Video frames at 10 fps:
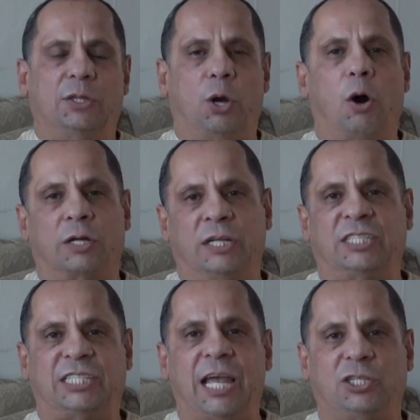the
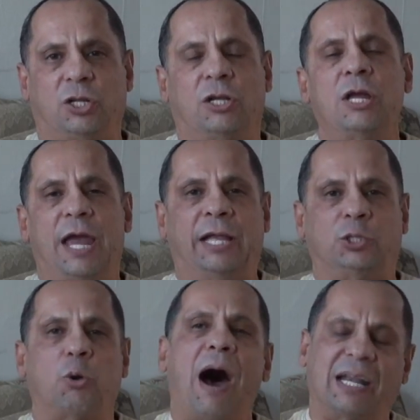organization
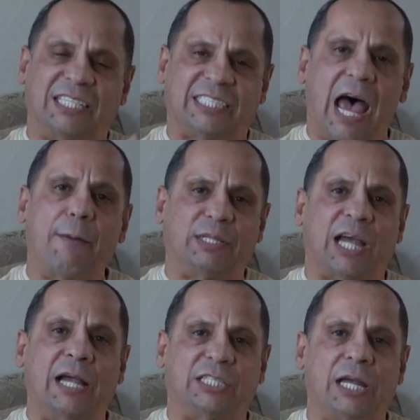and try to
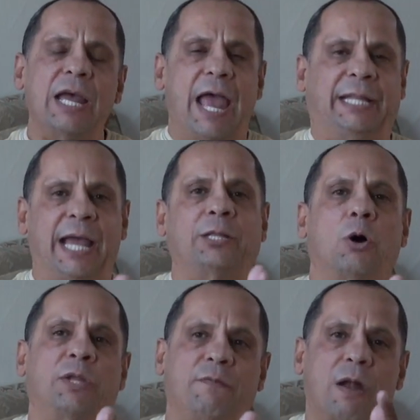sabotage it and then
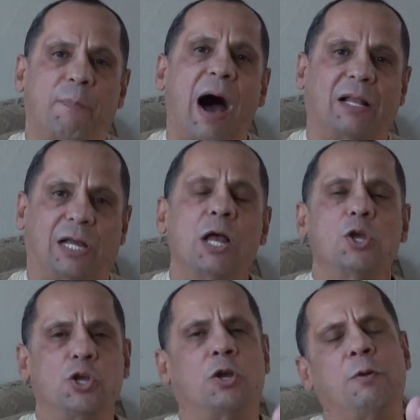don't even apologize.
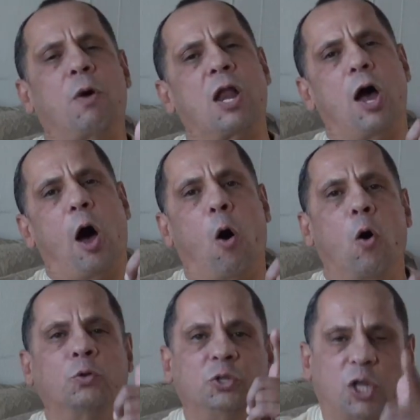You don't even want to
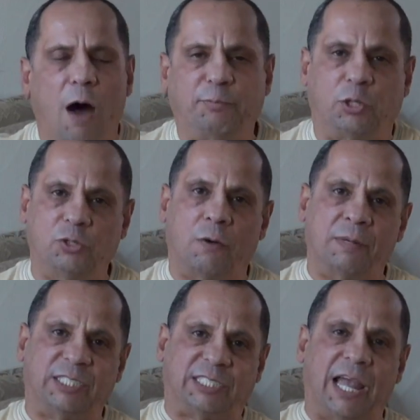own up to your
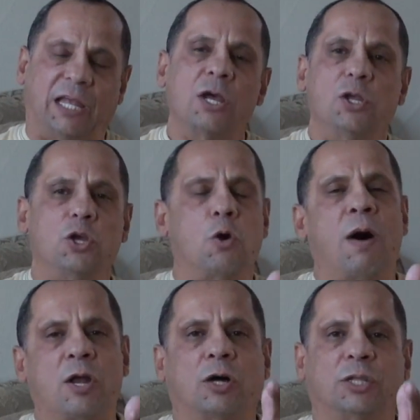mistake. You don't
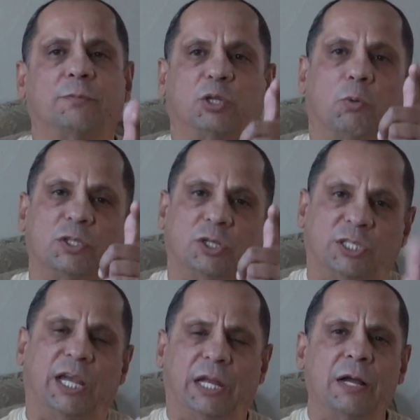want to own up to what you
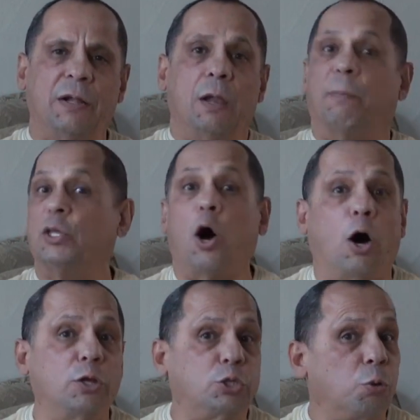did. But the
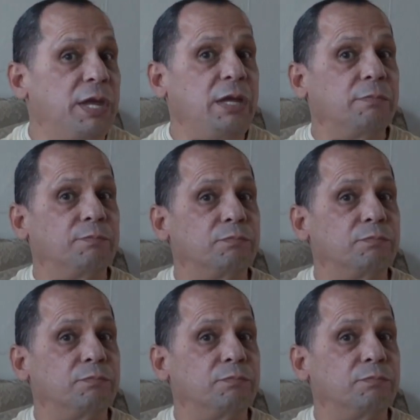other three